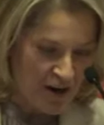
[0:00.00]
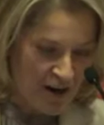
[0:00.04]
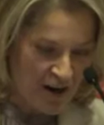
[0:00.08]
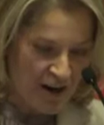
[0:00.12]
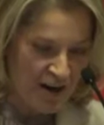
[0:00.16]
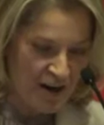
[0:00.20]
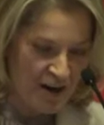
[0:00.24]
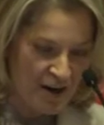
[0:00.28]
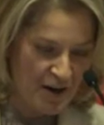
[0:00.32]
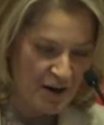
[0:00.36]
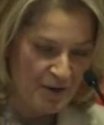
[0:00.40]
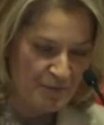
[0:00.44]

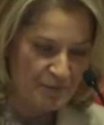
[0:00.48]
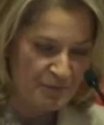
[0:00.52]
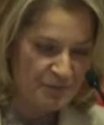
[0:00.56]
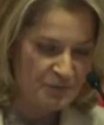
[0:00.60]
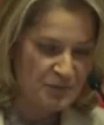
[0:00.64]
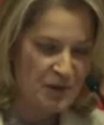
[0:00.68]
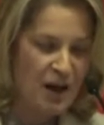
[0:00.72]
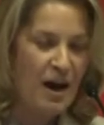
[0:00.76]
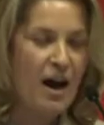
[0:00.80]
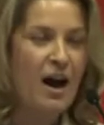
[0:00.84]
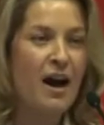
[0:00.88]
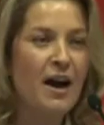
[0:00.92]
um,
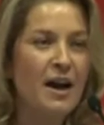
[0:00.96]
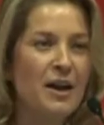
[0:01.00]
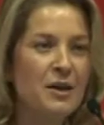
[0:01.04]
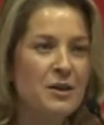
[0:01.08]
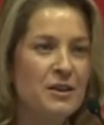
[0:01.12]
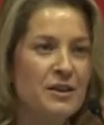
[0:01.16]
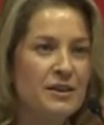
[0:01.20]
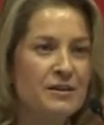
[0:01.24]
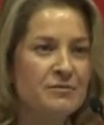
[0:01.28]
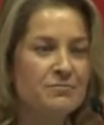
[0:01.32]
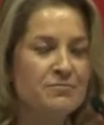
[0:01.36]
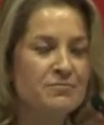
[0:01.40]

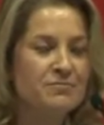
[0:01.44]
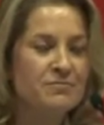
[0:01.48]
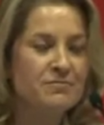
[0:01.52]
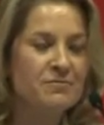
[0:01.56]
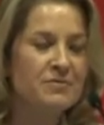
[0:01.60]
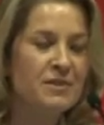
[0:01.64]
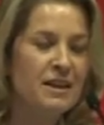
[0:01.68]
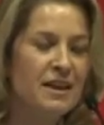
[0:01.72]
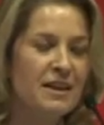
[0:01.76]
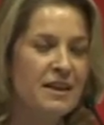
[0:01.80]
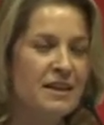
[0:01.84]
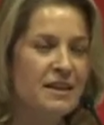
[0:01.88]
I
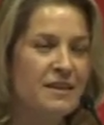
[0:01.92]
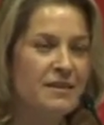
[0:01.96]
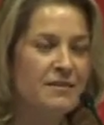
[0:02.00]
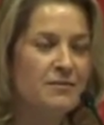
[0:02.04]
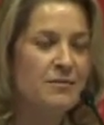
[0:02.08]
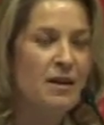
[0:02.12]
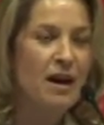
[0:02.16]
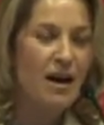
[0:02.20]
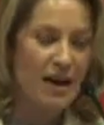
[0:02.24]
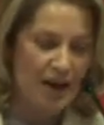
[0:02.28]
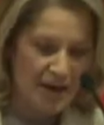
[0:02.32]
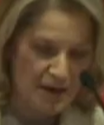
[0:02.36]
eh,
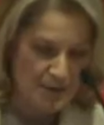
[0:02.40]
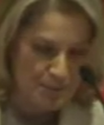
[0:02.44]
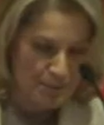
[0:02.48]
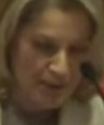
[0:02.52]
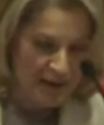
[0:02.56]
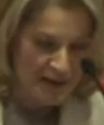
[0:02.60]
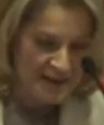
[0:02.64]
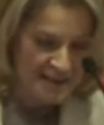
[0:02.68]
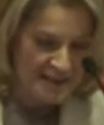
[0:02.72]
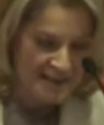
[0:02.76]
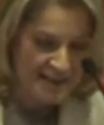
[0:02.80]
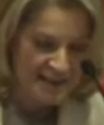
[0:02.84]
I
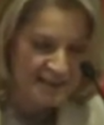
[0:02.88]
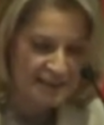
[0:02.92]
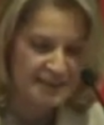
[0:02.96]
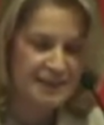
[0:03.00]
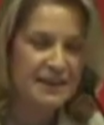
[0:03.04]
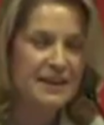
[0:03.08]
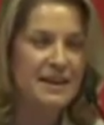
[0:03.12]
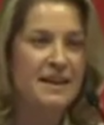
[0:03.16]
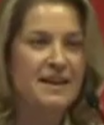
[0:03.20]
basically